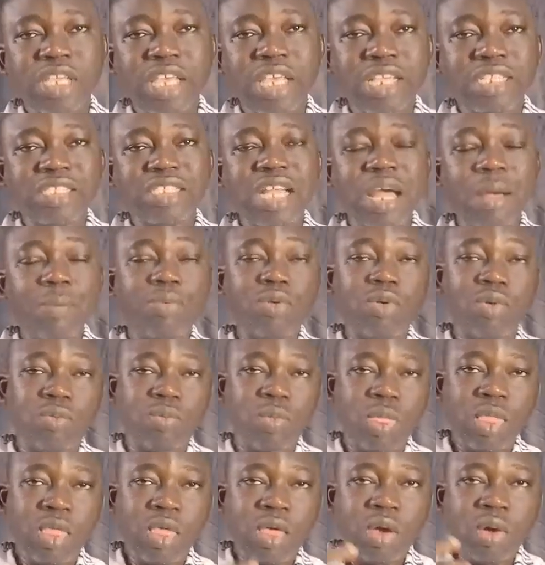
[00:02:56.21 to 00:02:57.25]
Example,
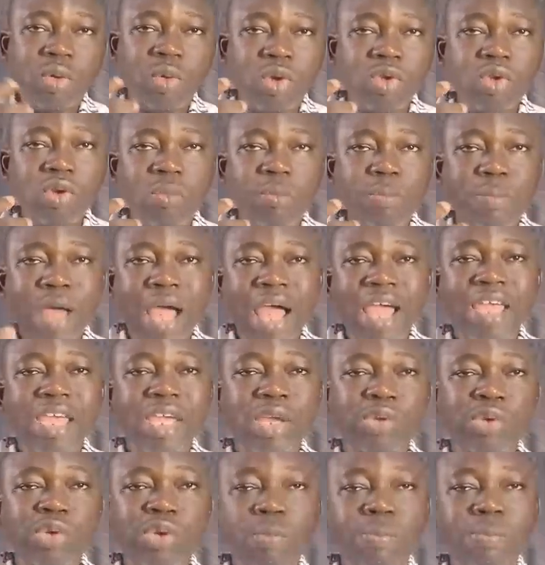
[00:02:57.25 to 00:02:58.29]
when you buy
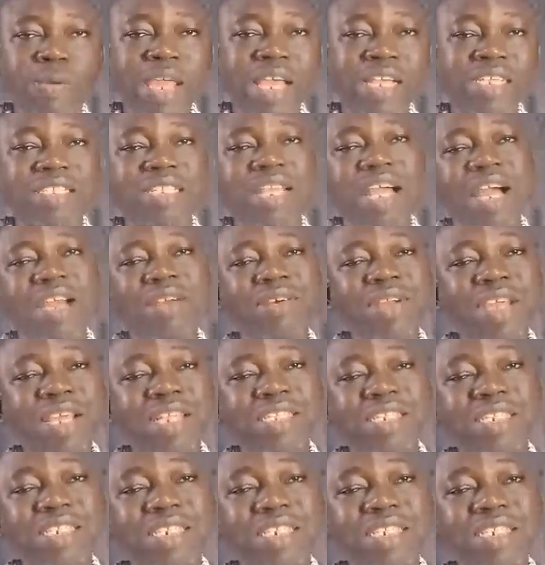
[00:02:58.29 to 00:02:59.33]
a duplex and
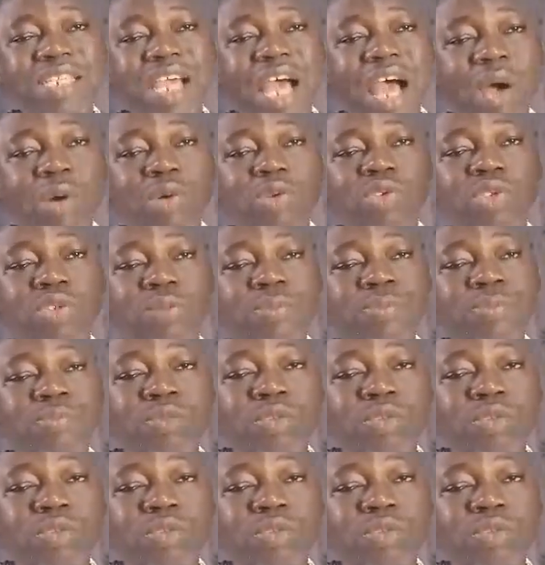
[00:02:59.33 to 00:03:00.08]
renting it out,